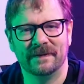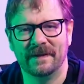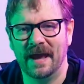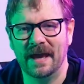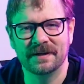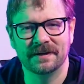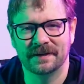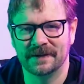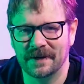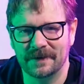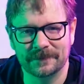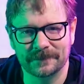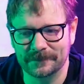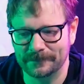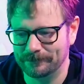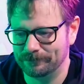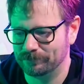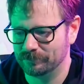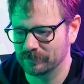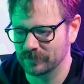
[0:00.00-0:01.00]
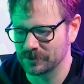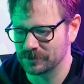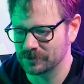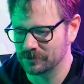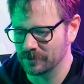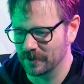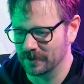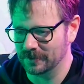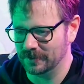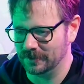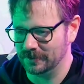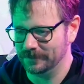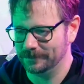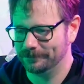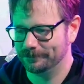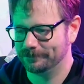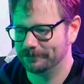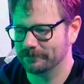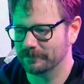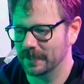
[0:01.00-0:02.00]
edit out the struggle
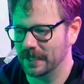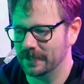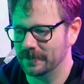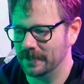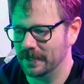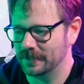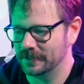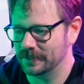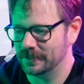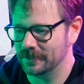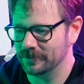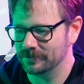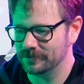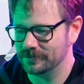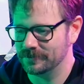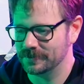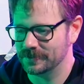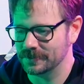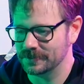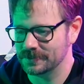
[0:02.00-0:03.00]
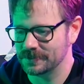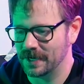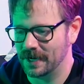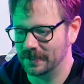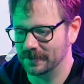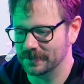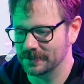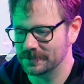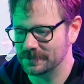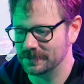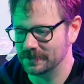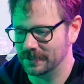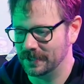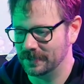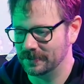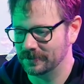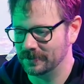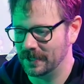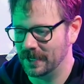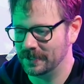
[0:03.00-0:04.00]
and edit out the silence and
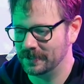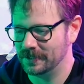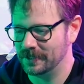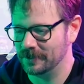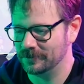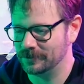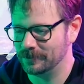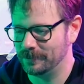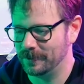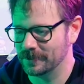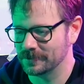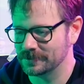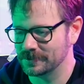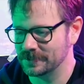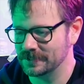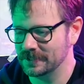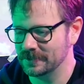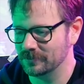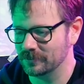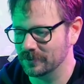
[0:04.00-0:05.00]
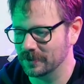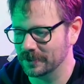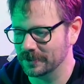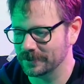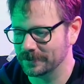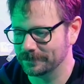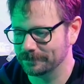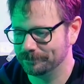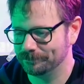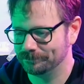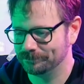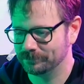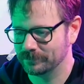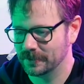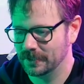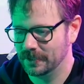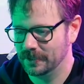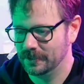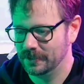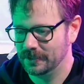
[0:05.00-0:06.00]
edit out the parts that didn't work.
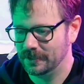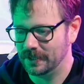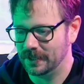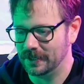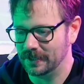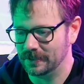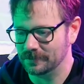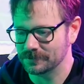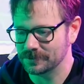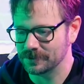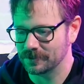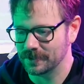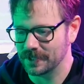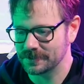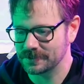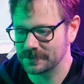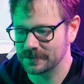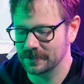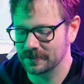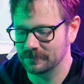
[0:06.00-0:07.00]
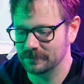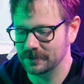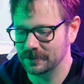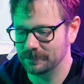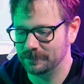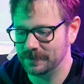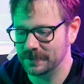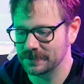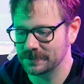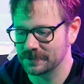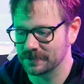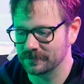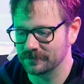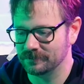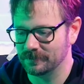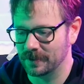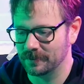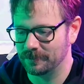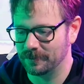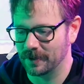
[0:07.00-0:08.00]
So that's going to be a piece of
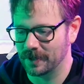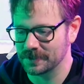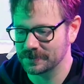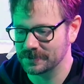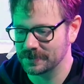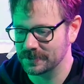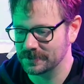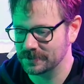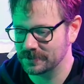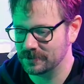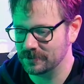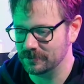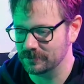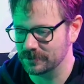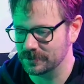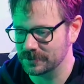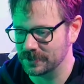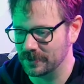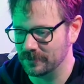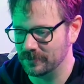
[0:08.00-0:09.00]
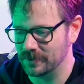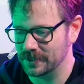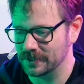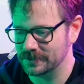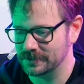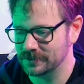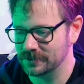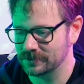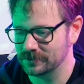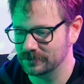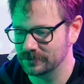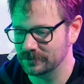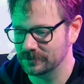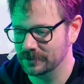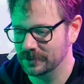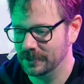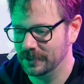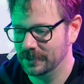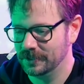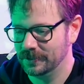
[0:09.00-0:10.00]
my process too, is I want to
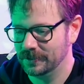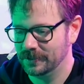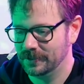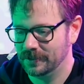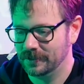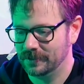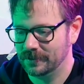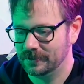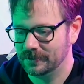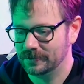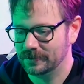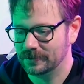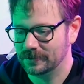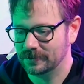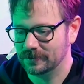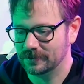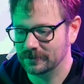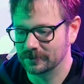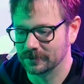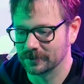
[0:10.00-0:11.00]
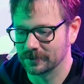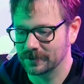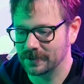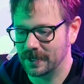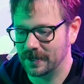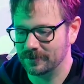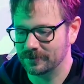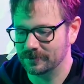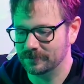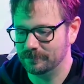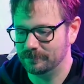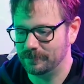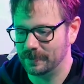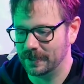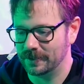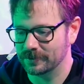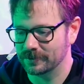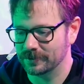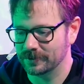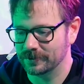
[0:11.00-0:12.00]
learn how to
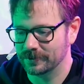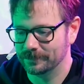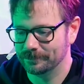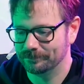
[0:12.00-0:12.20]
better